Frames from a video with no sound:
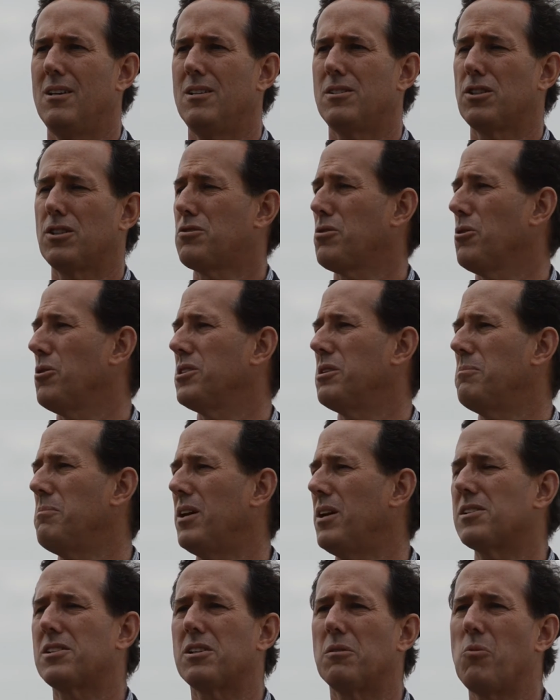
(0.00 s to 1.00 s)
Is it true in the
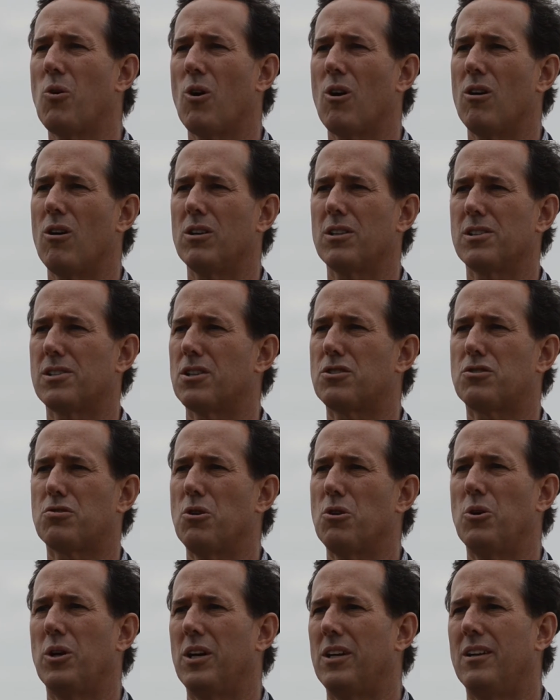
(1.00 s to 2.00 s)
Muslim world? Is it
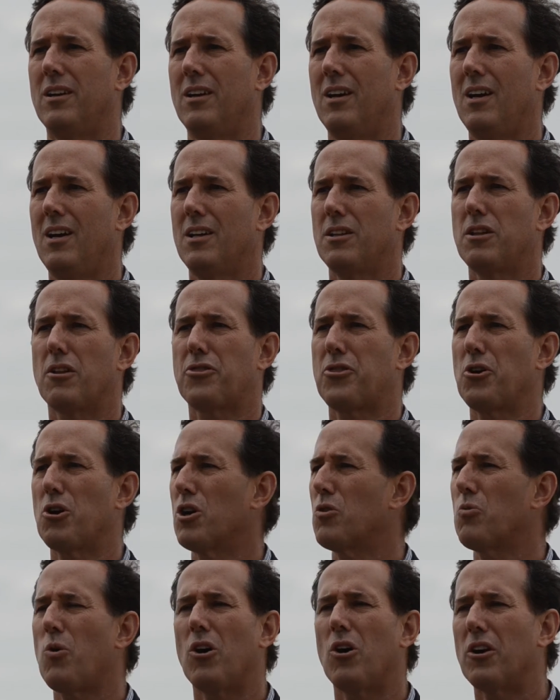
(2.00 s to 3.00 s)
true in the
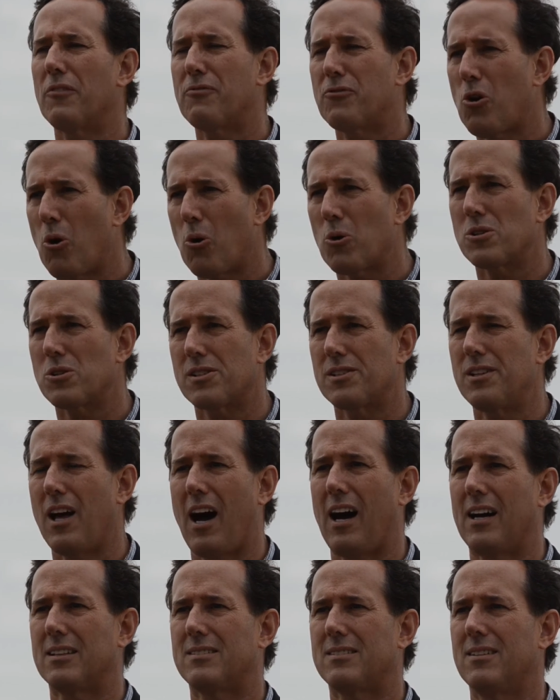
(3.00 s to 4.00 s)
third world? Of course
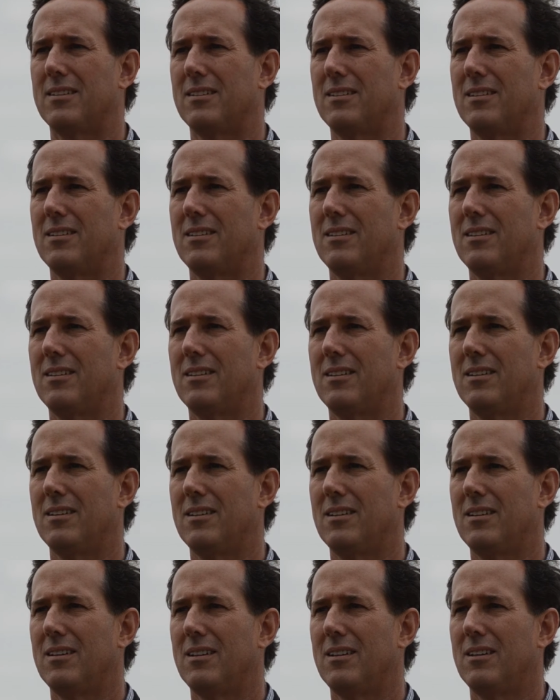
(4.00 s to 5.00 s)
not.
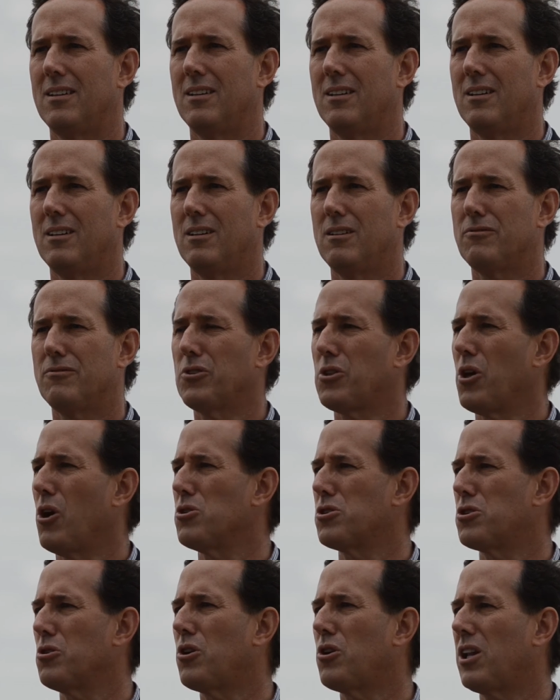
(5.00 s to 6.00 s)
For
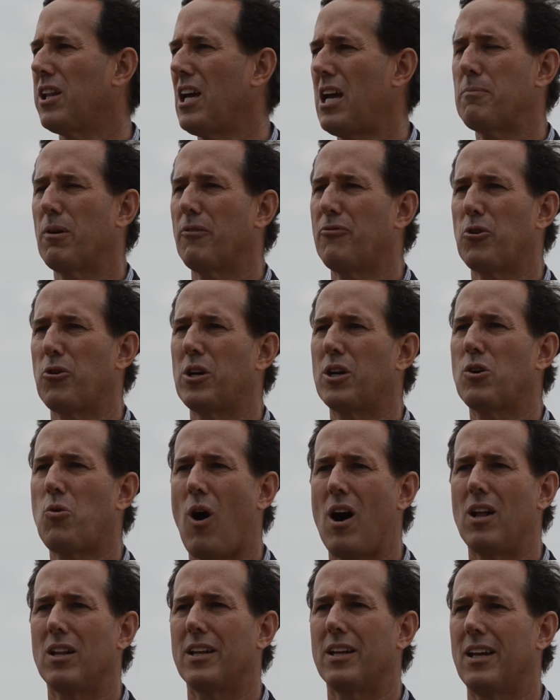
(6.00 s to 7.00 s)
those who clamor for
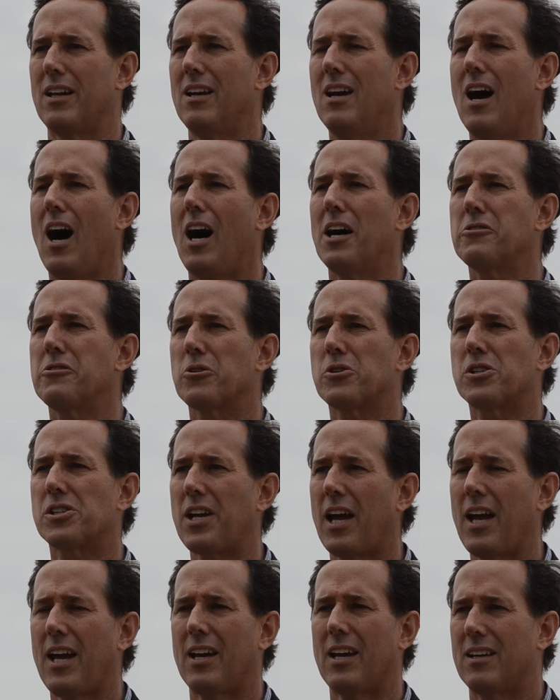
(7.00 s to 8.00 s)
equality,
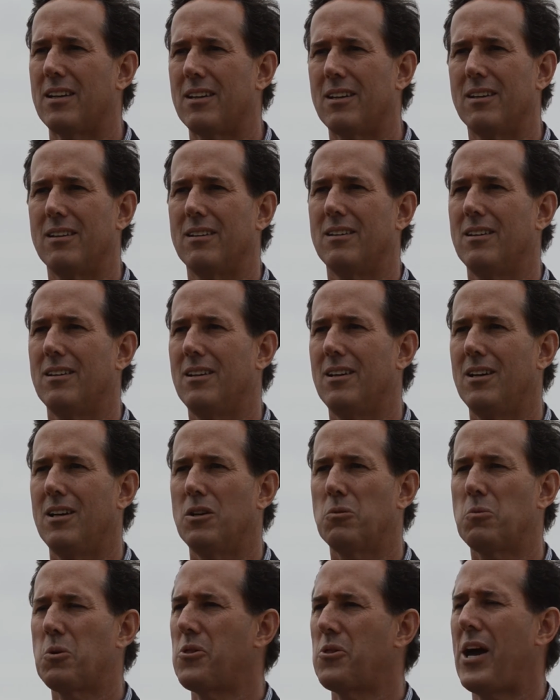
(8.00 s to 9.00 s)
understand
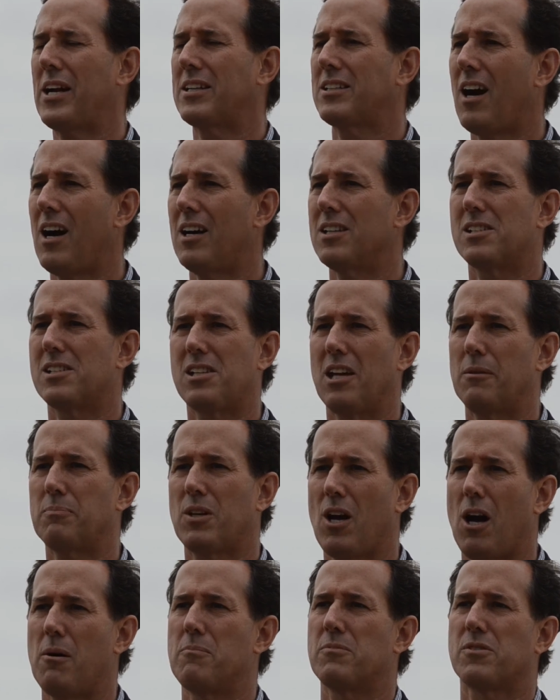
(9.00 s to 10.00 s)
where that
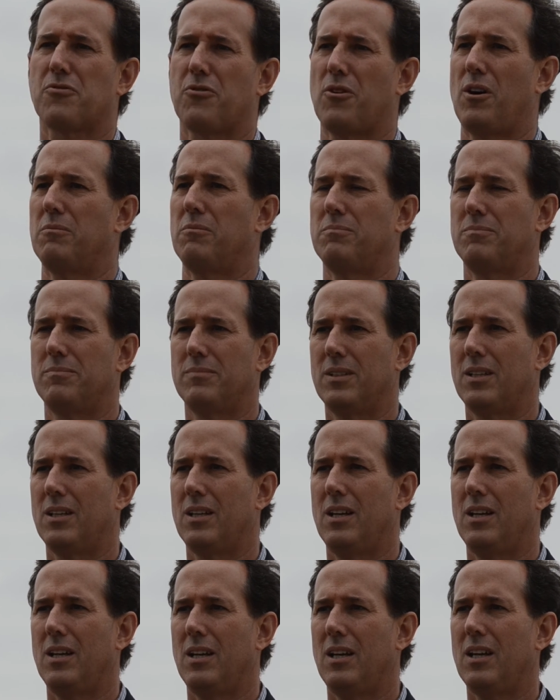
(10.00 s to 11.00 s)
concept comes from.
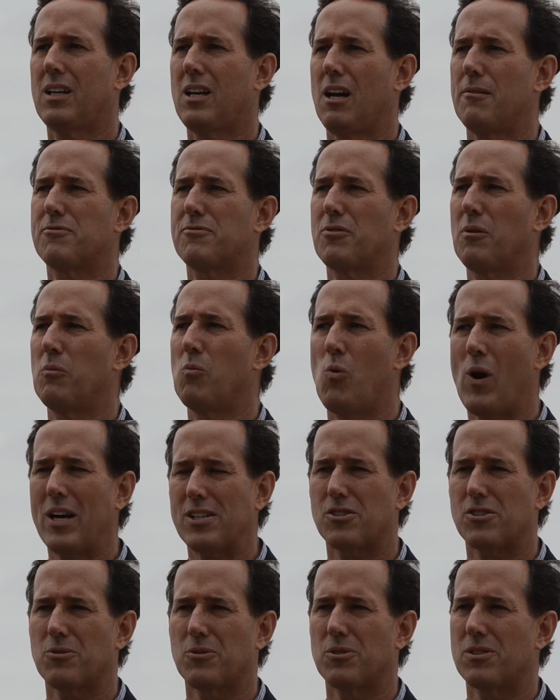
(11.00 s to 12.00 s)
It comes from
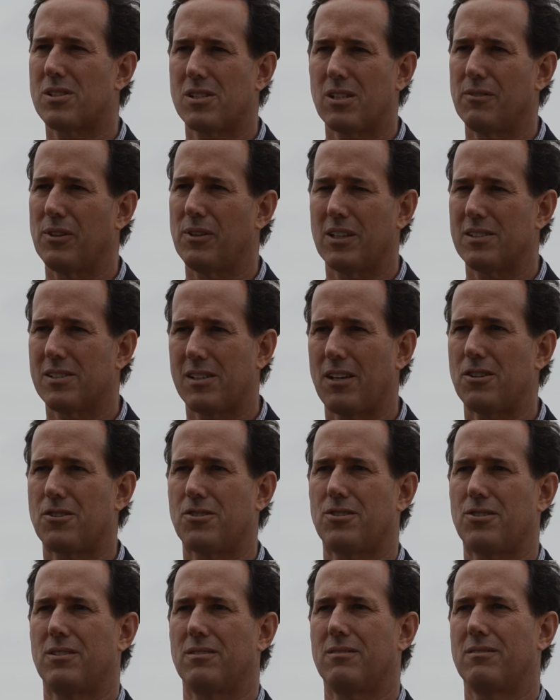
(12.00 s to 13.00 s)
Western
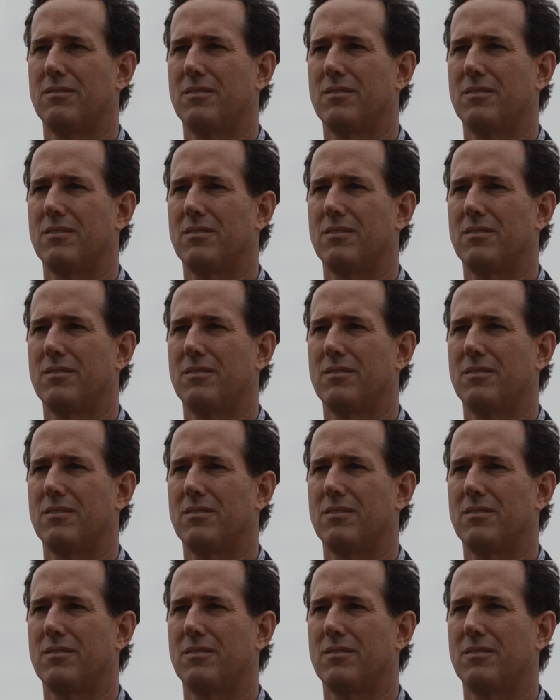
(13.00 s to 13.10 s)
civilization.